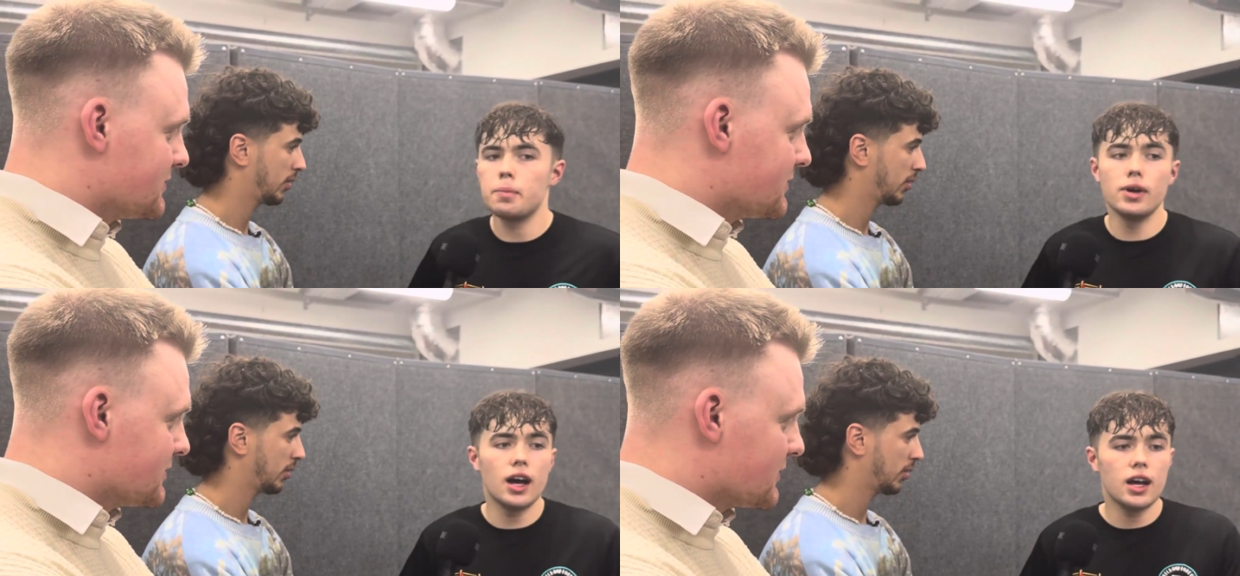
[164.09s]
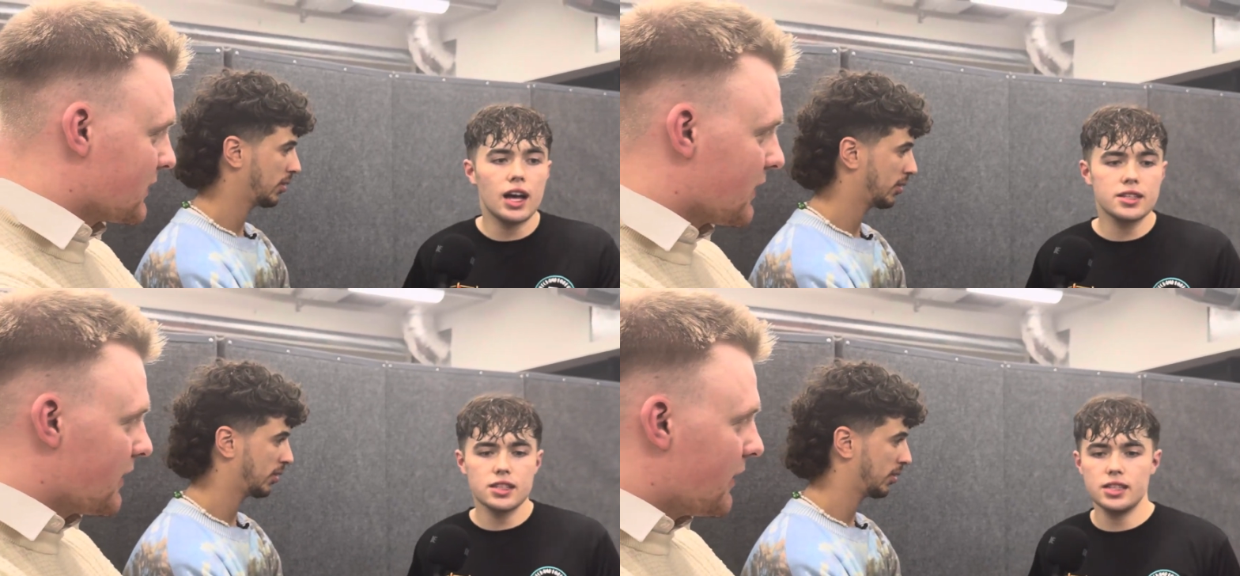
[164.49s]
Speaker 1: But uh,
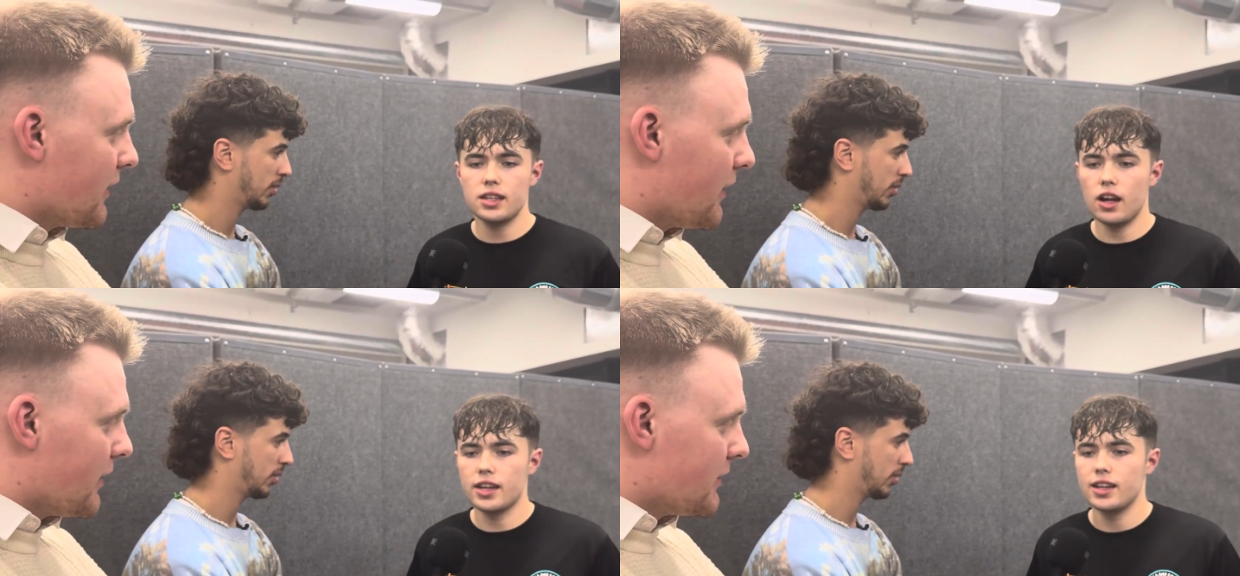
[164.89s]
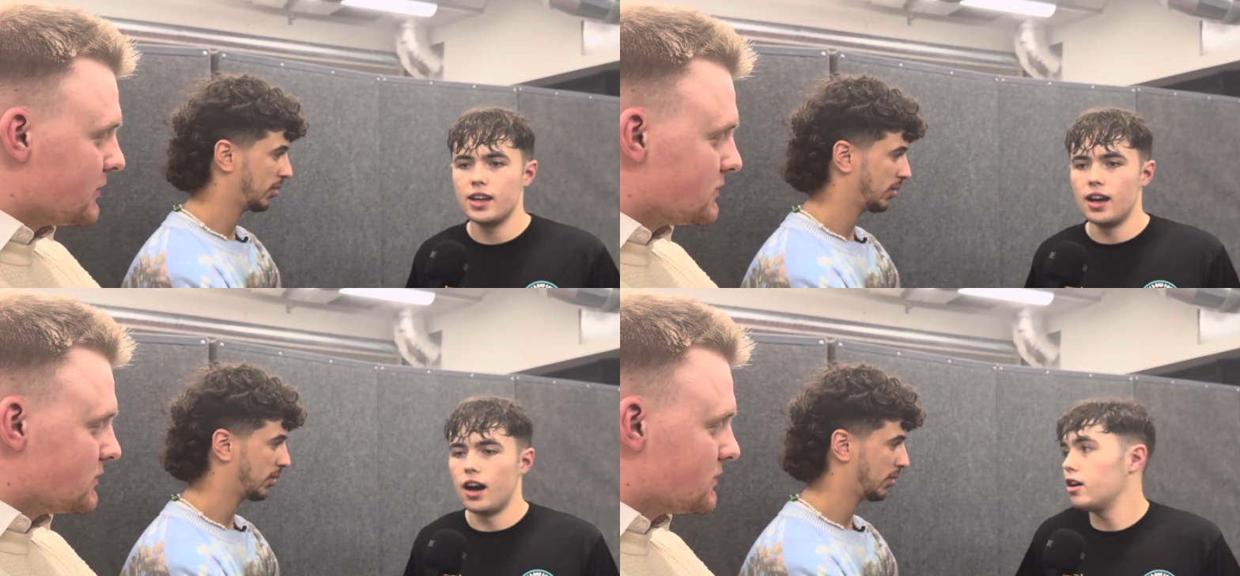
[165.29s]
as I said, like
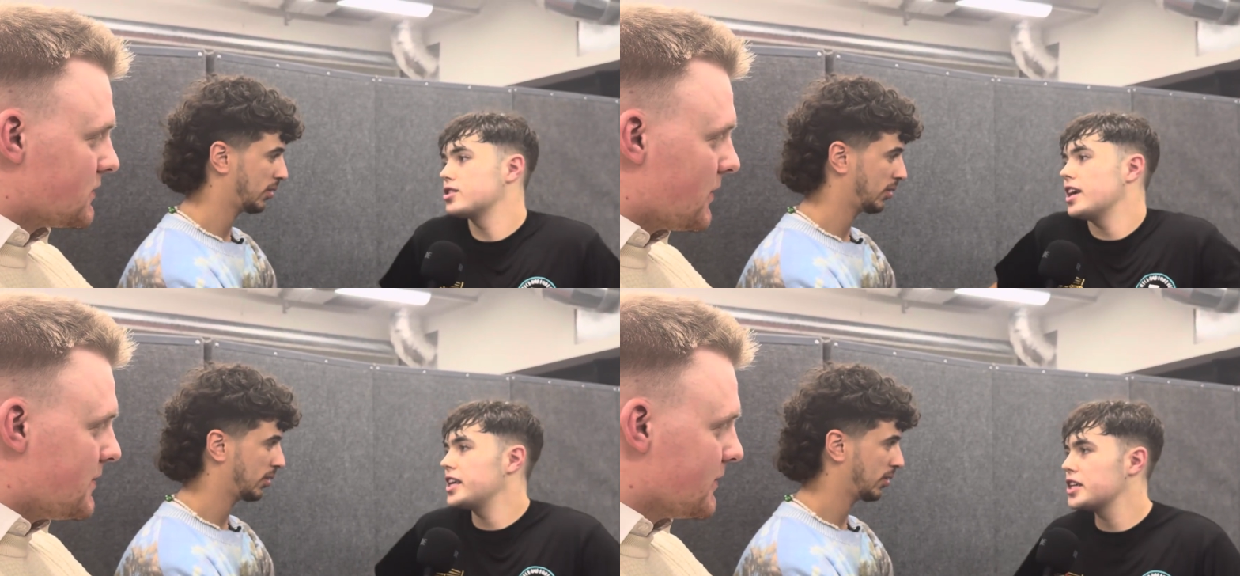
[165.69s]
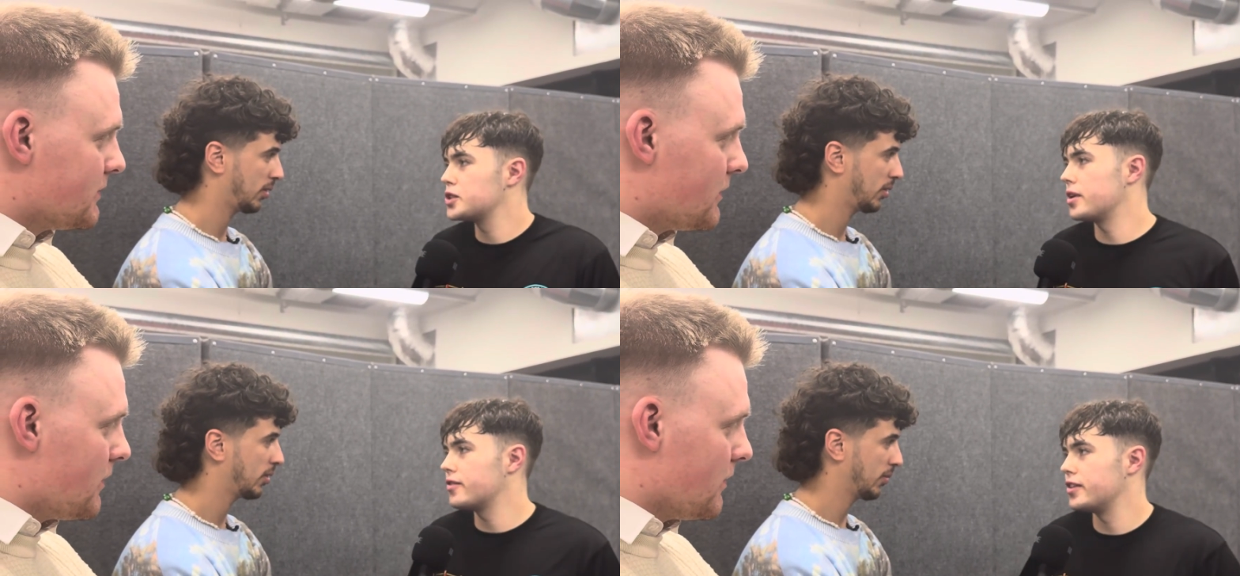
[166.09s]
I'll say yes
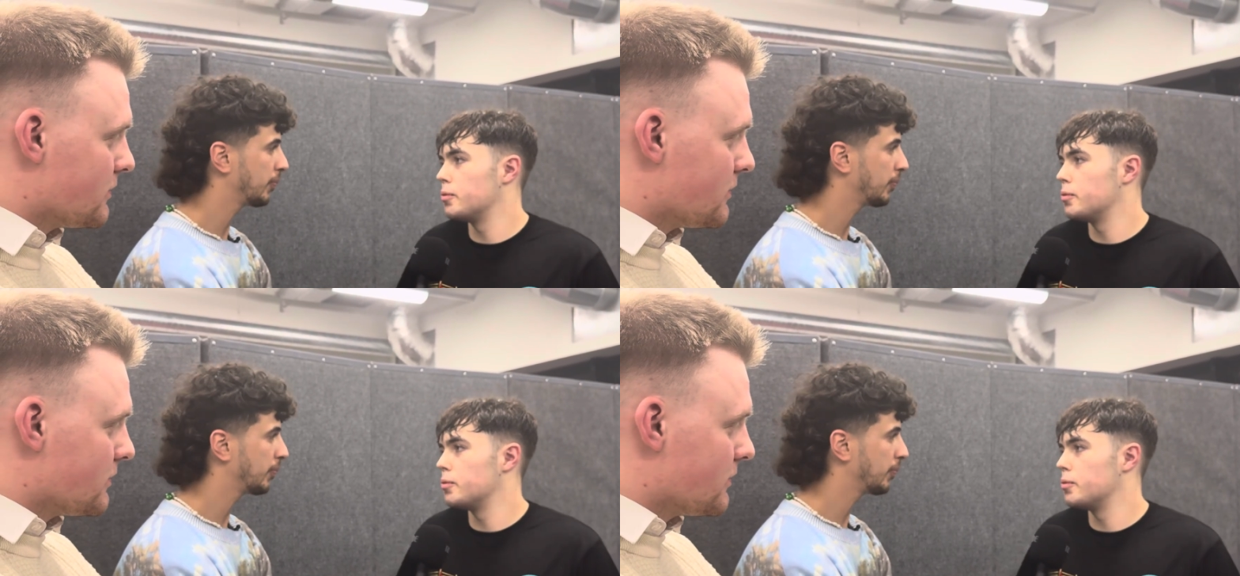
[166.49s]
to anything.